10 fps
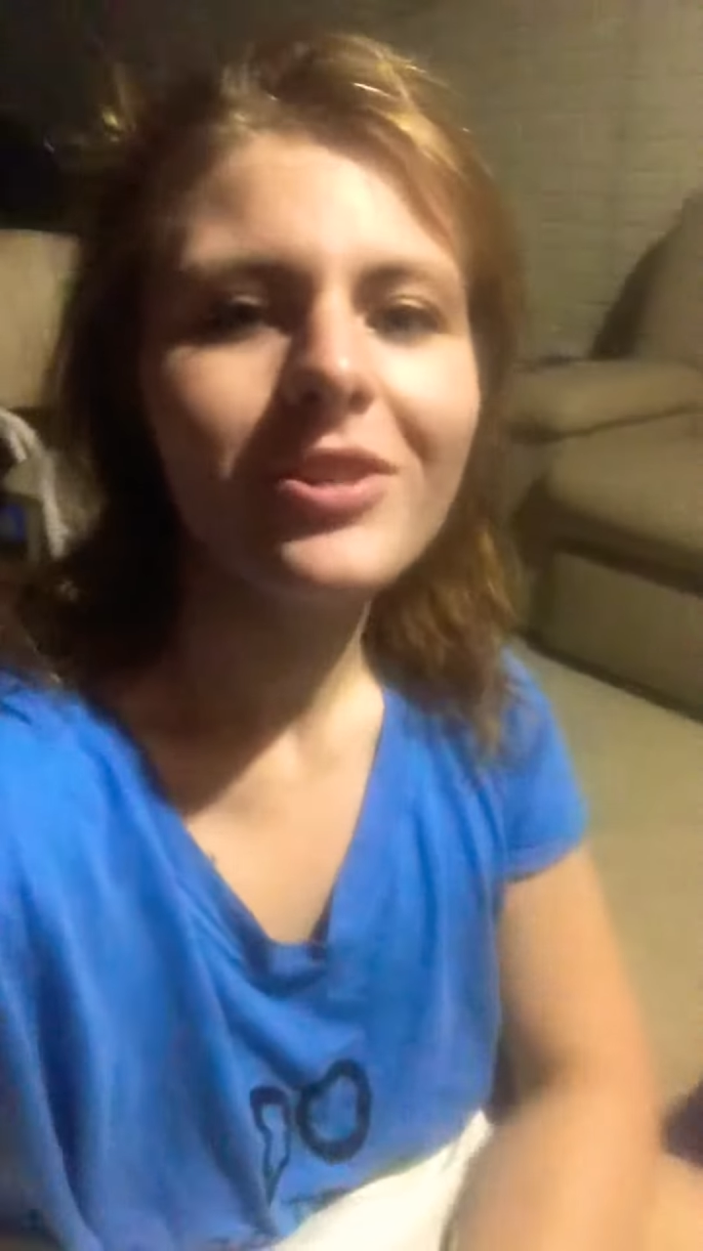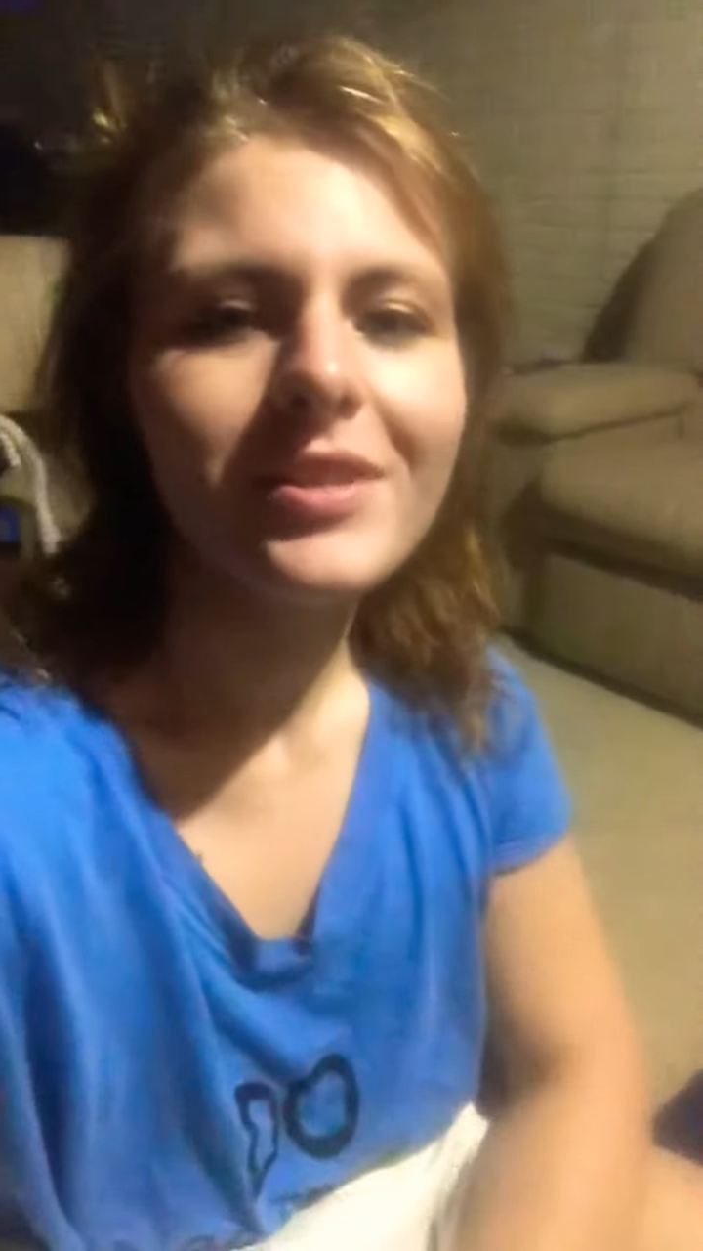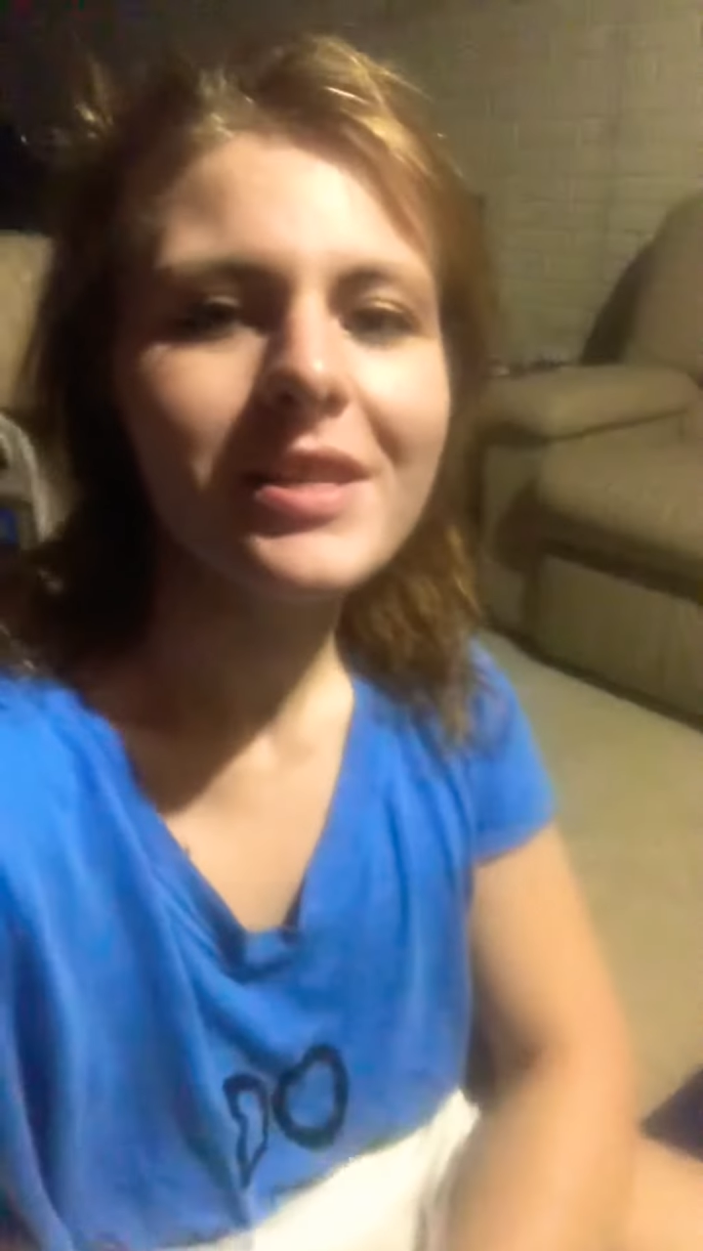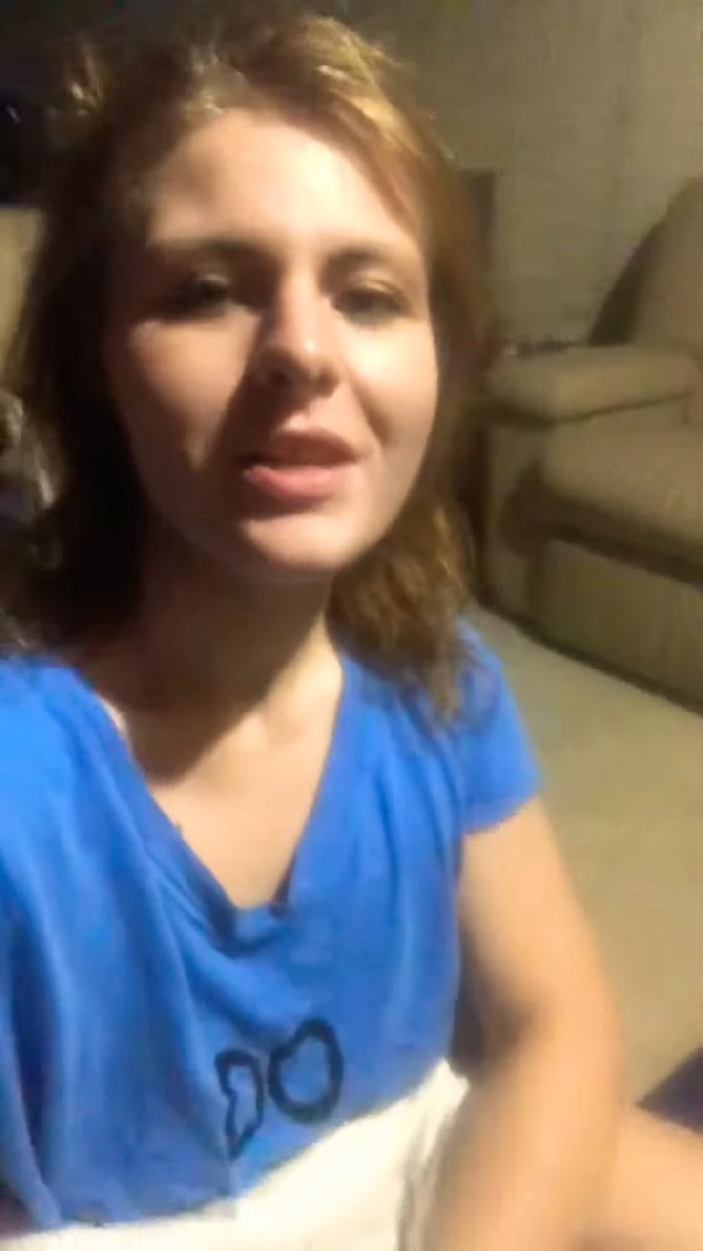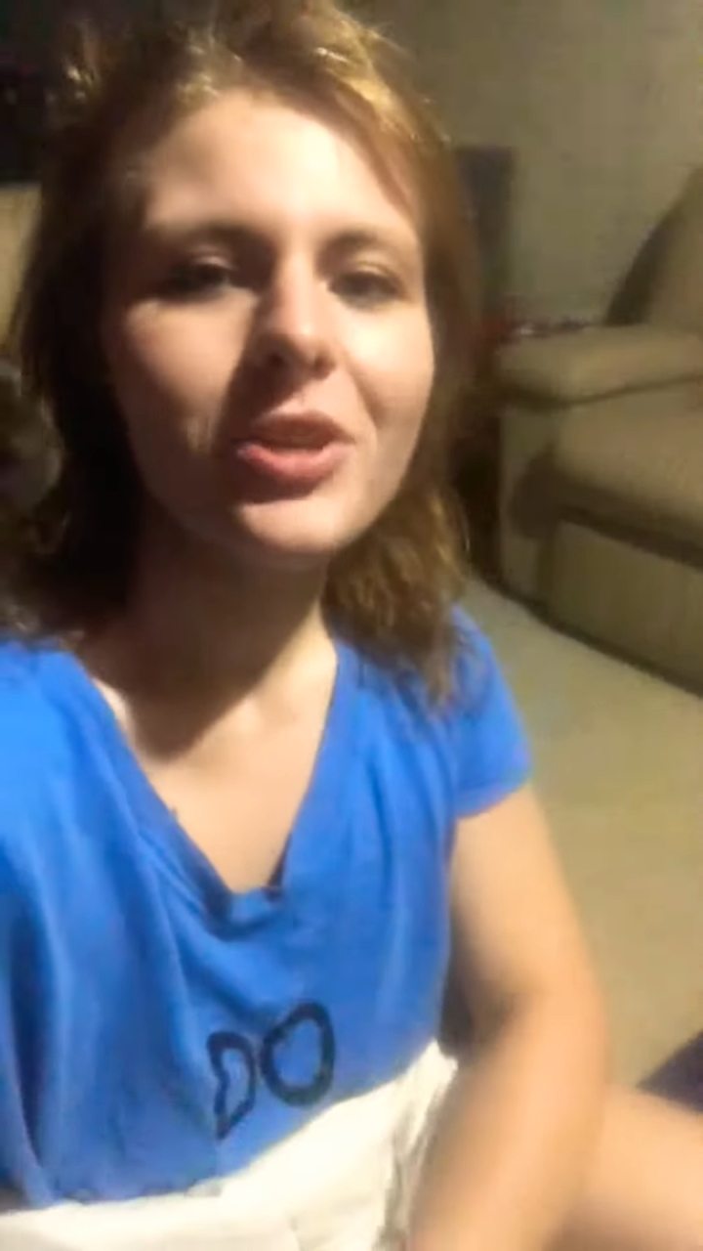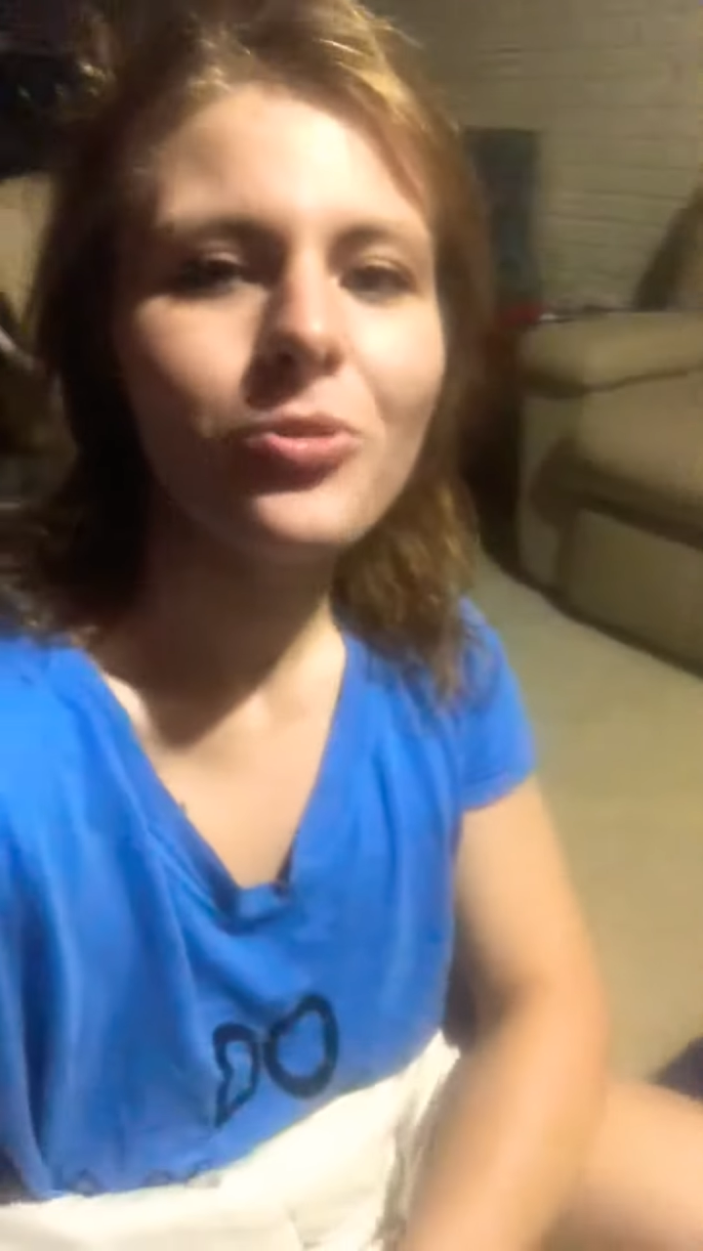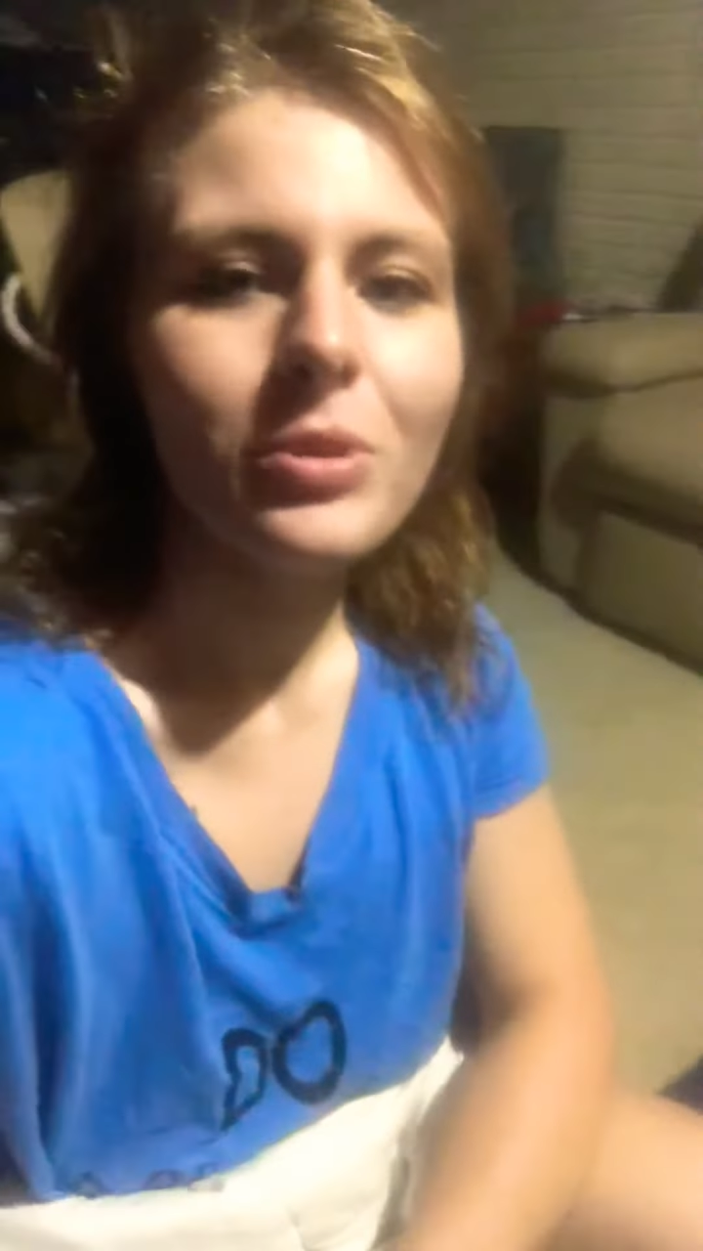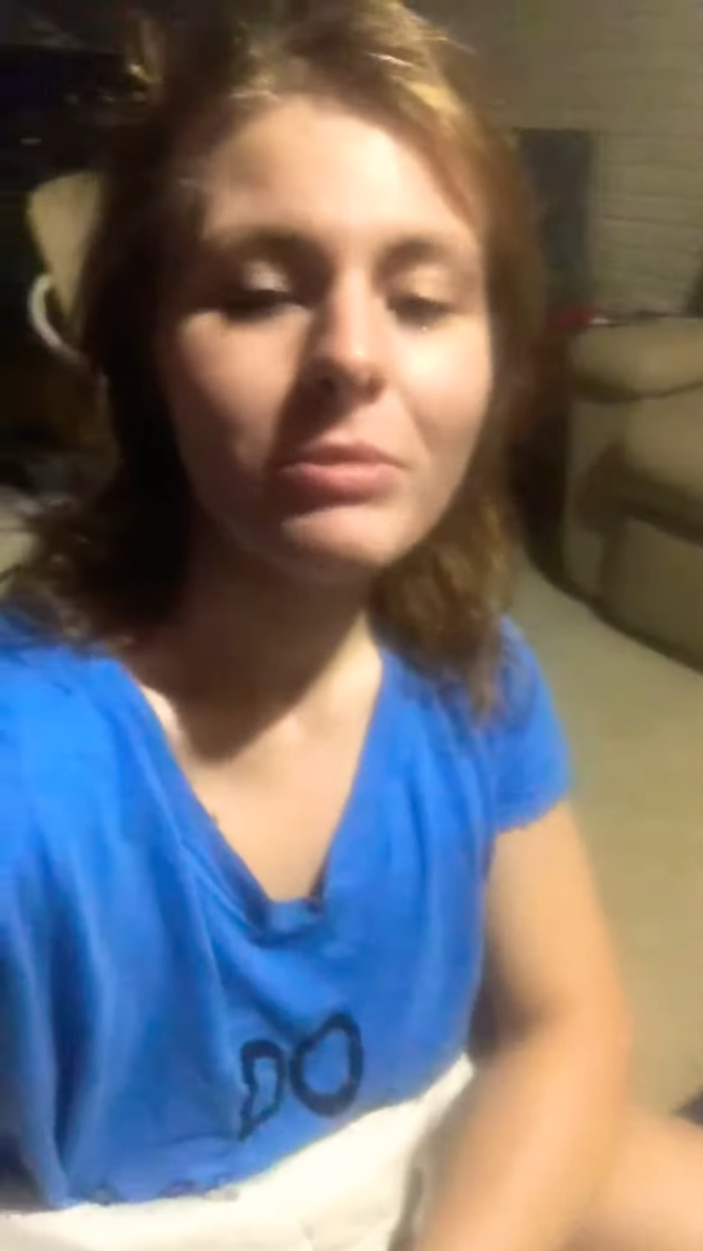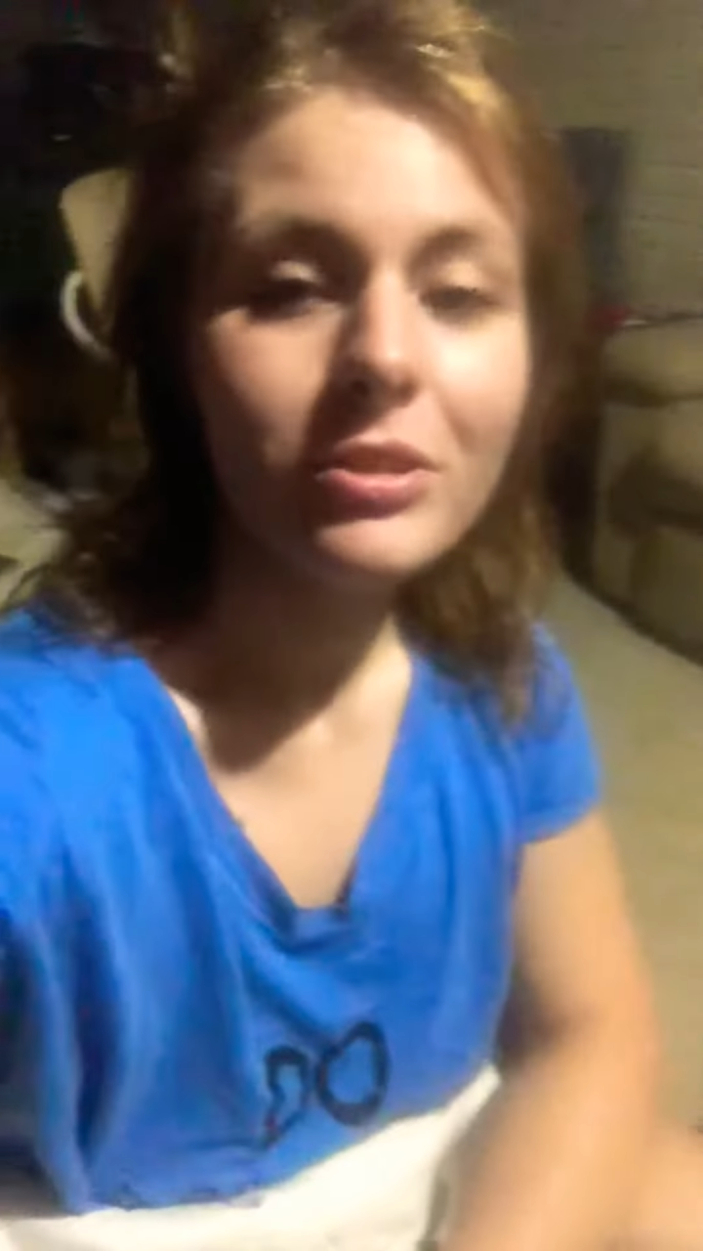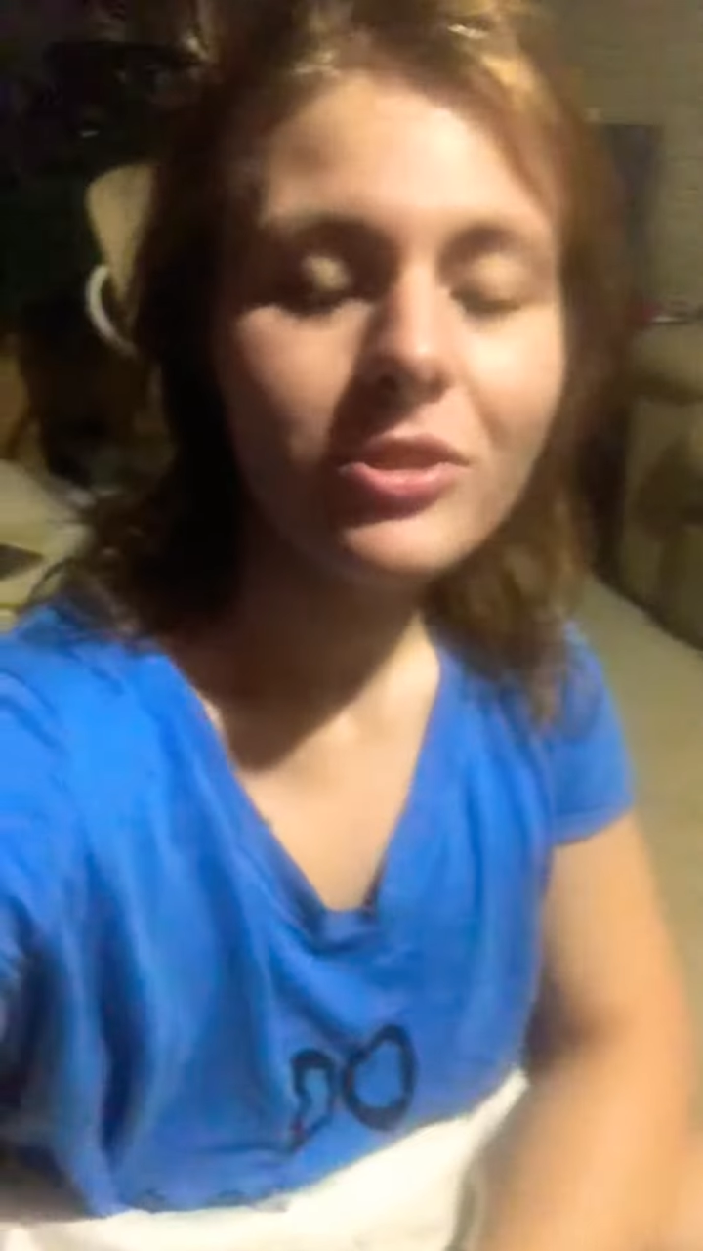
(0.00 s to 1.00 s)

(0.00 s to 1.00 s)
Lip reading: studying criminal